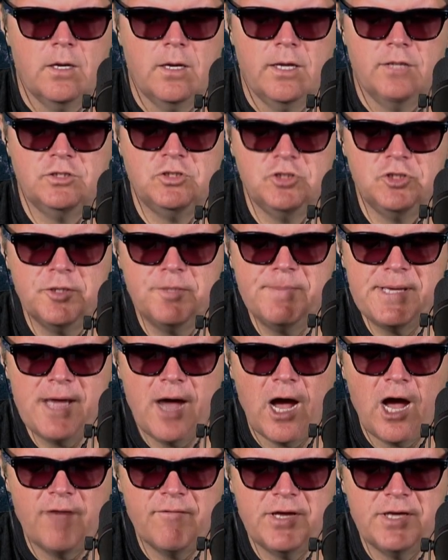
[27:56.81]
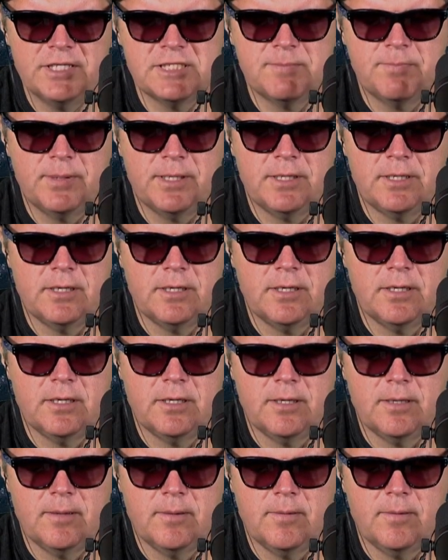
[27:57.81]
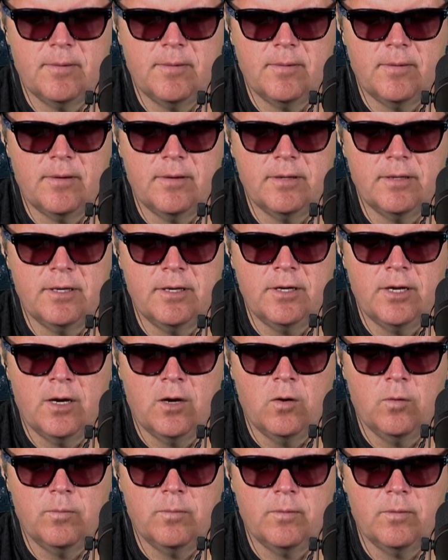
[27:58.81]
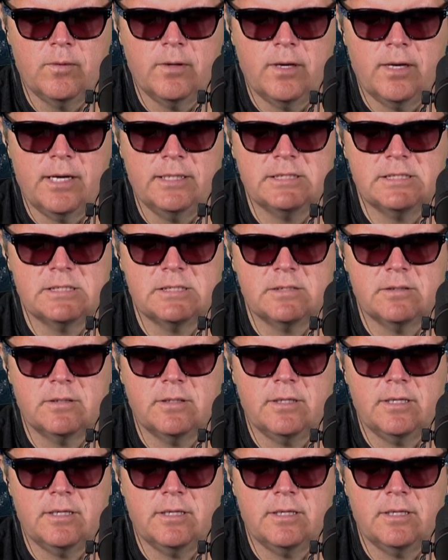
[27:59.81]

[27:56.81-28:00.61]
it should be obvious, but you know, if